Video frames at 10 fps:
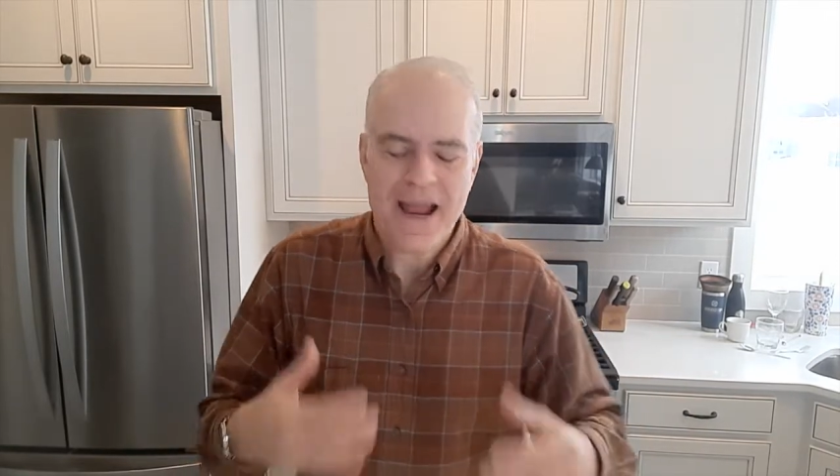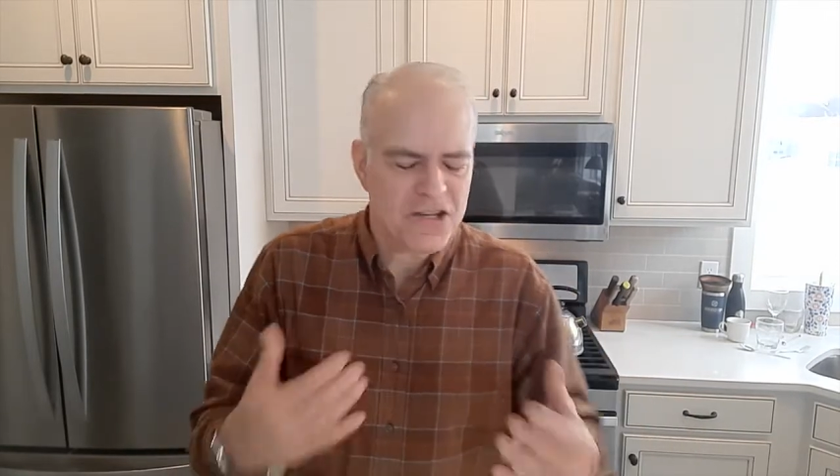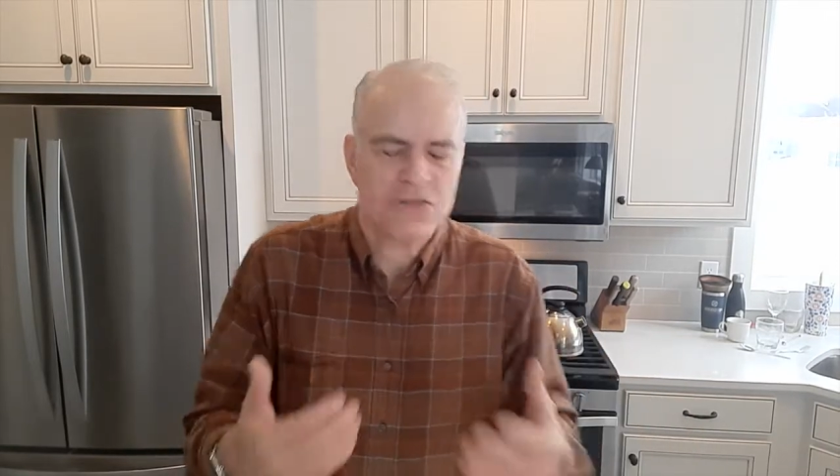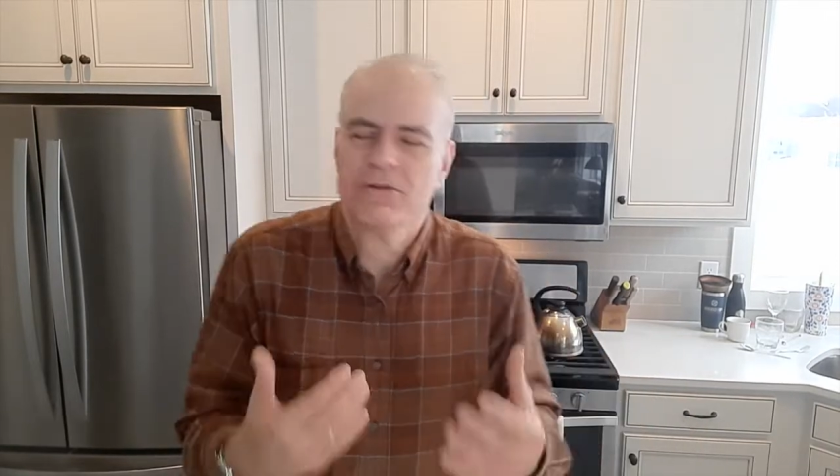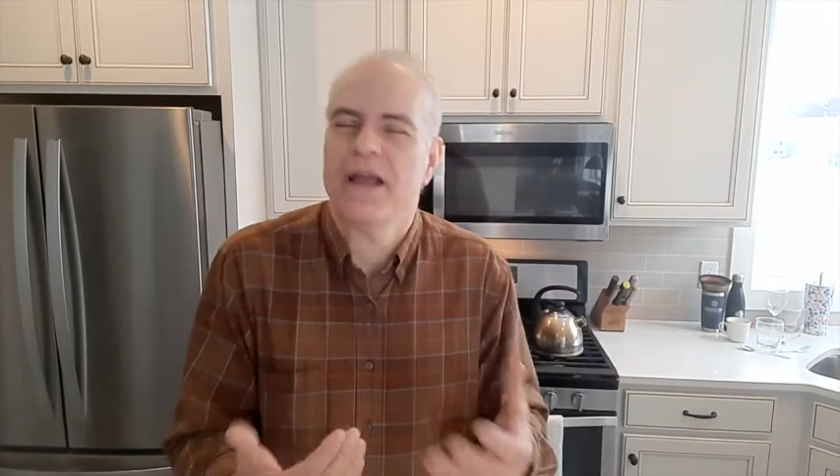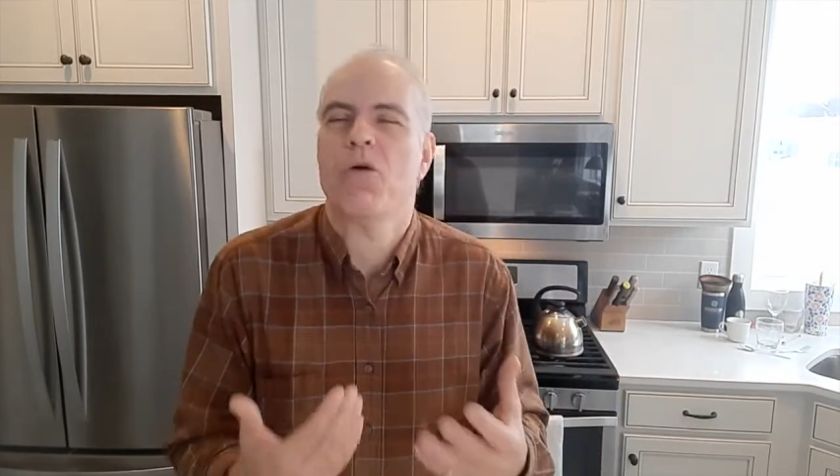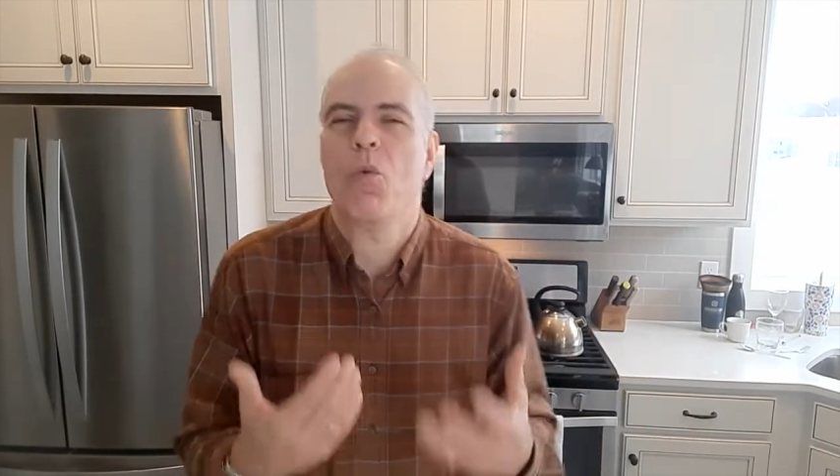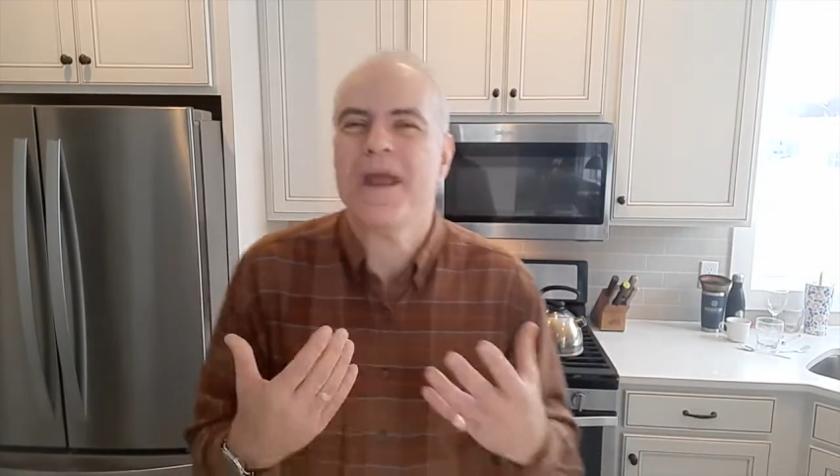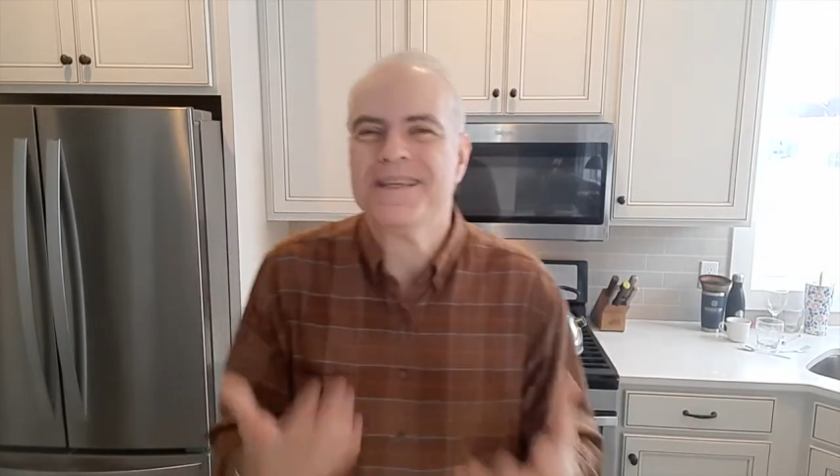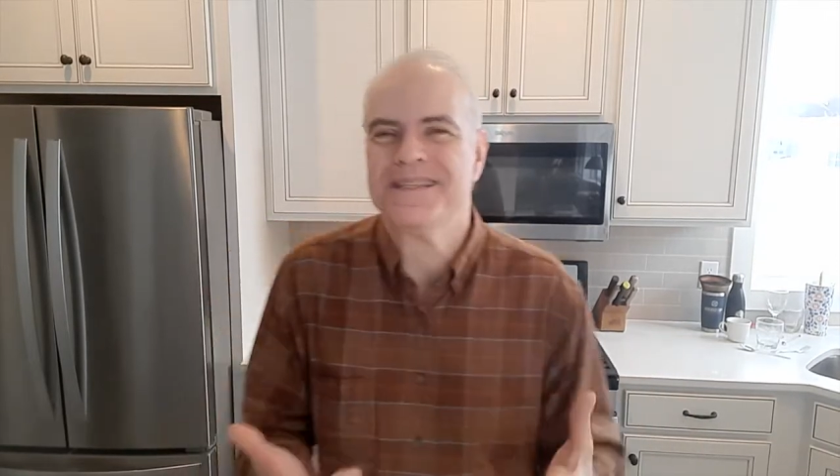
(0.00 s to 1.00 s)
I just don't like
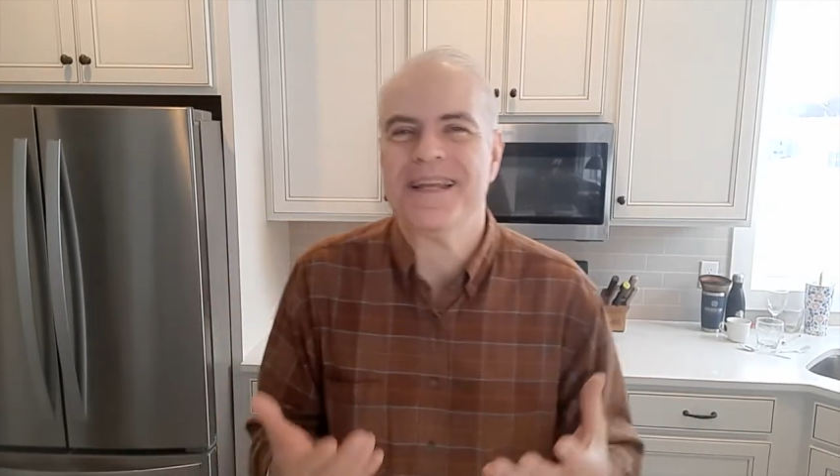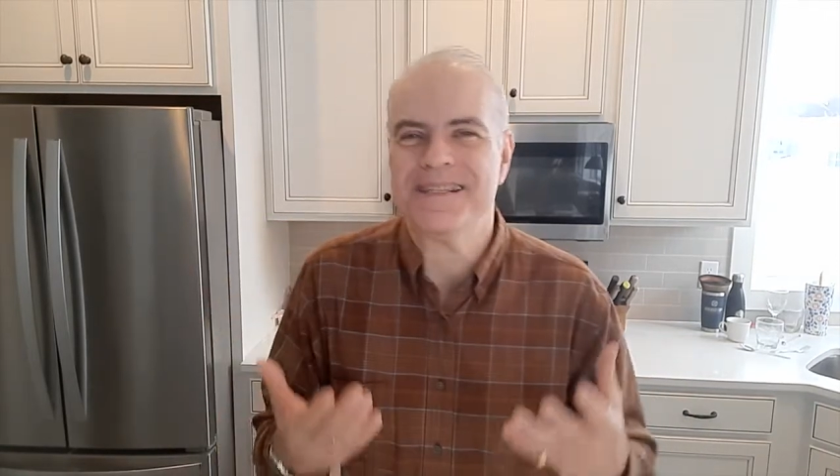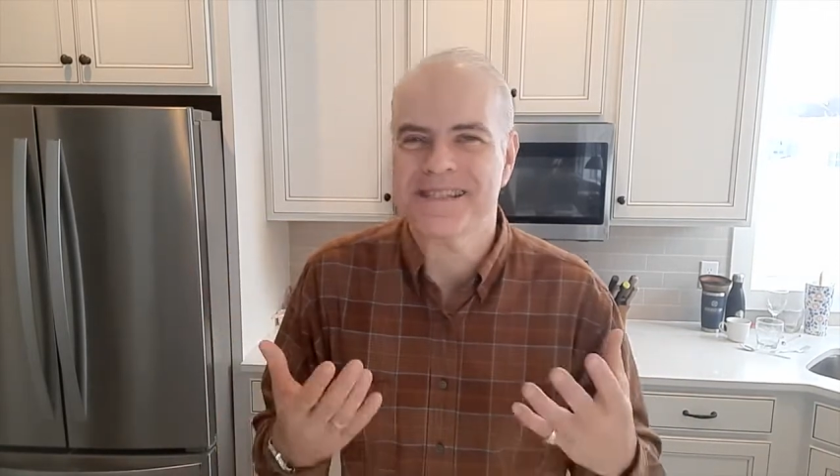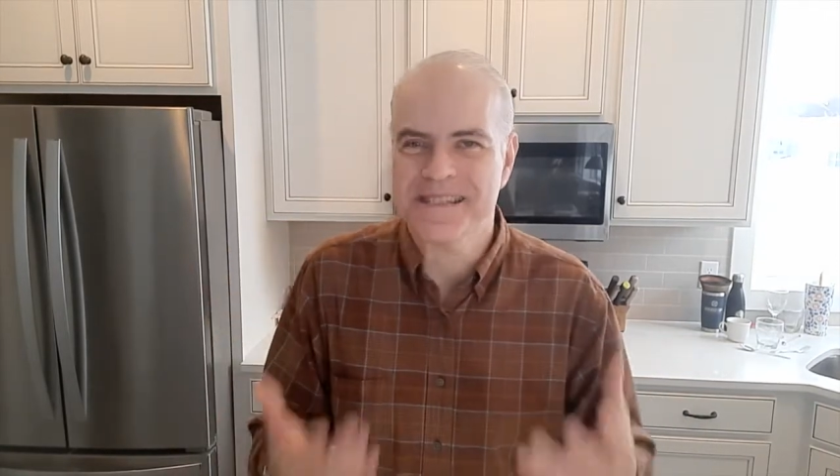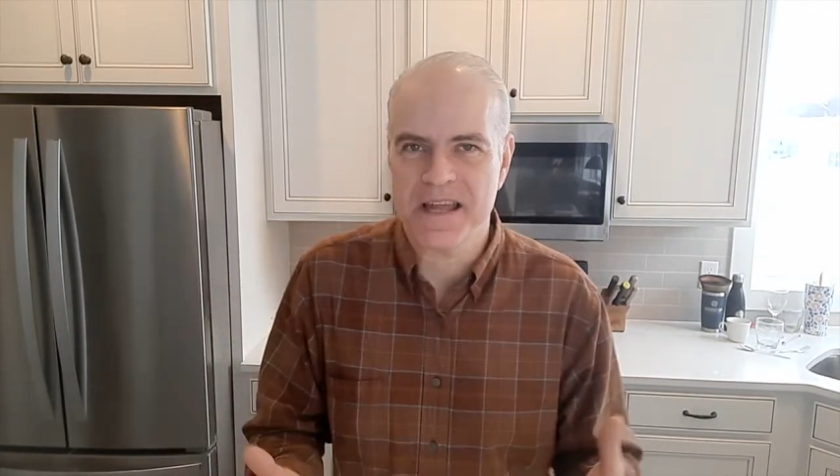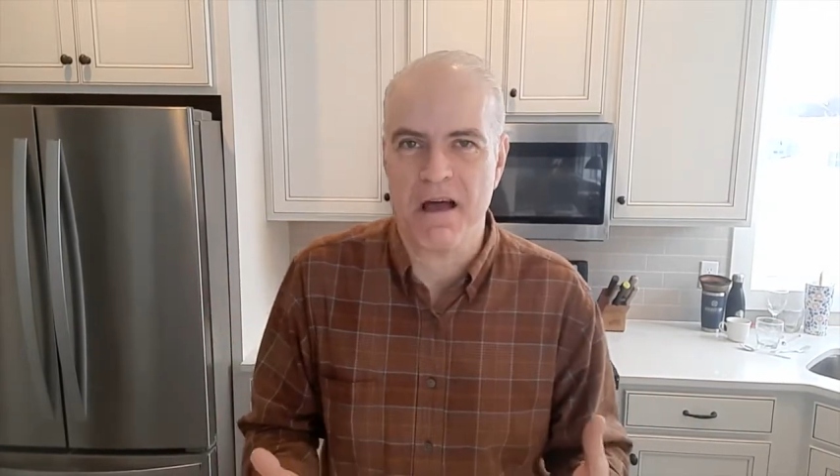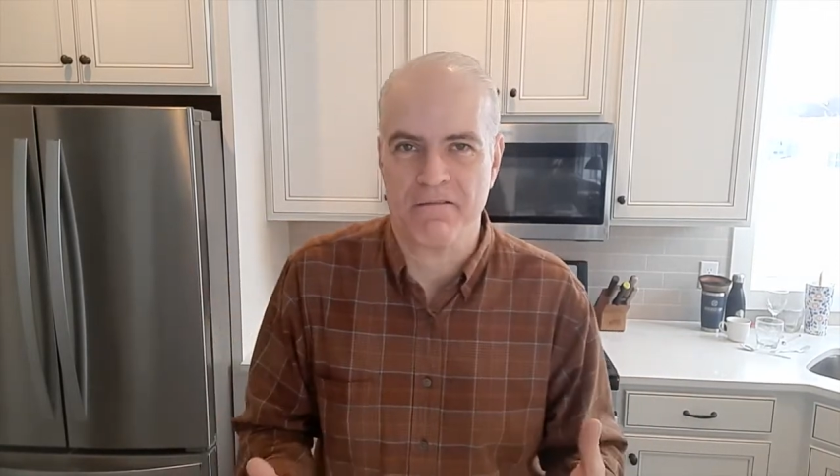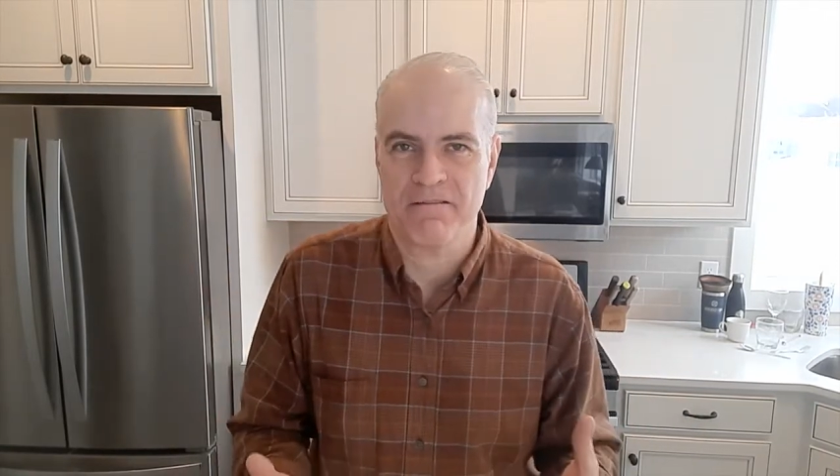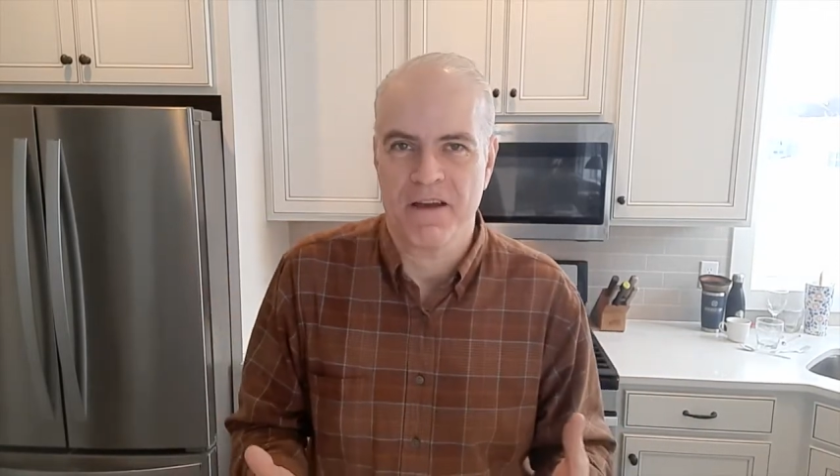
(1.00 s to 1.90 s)
wasting stuff.